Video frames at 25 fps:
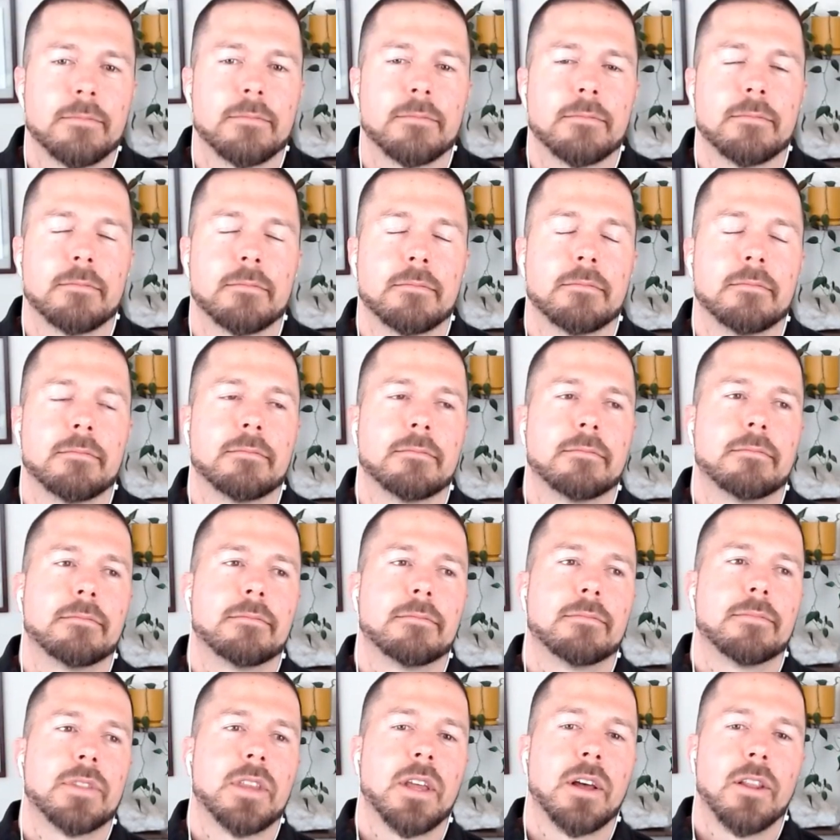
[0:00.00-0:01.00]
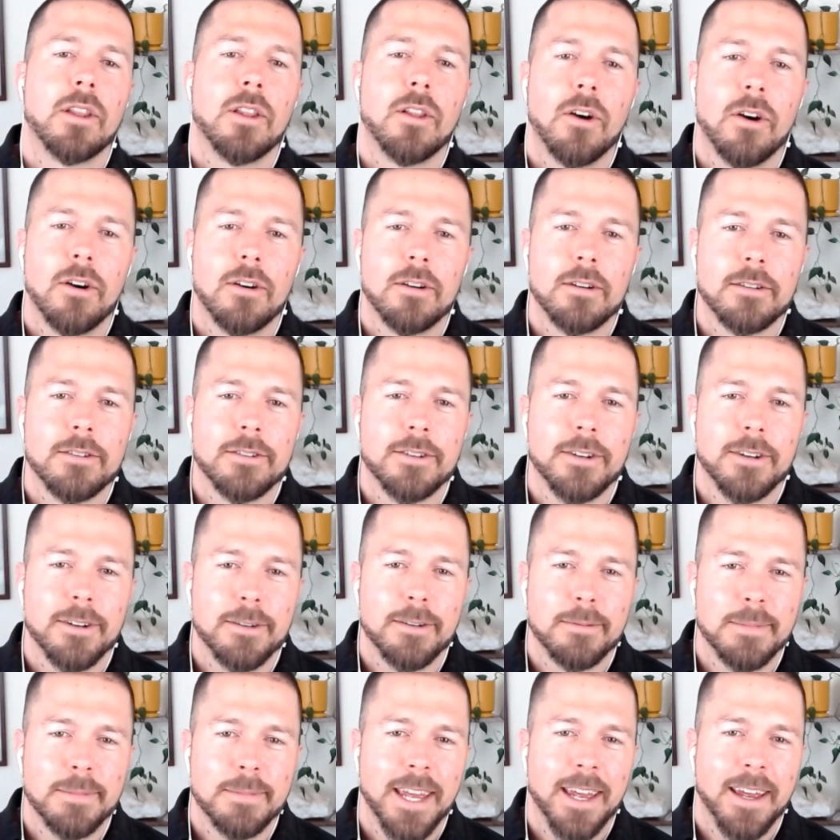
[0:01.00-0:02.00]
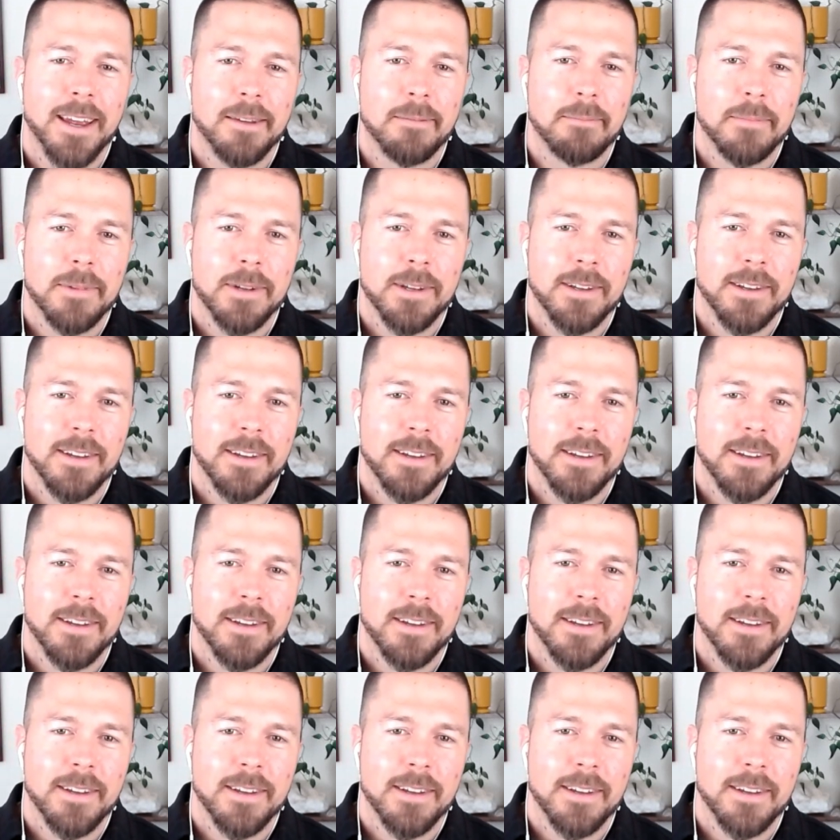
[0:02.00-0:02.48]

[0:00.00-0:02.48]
Mm, the long term game.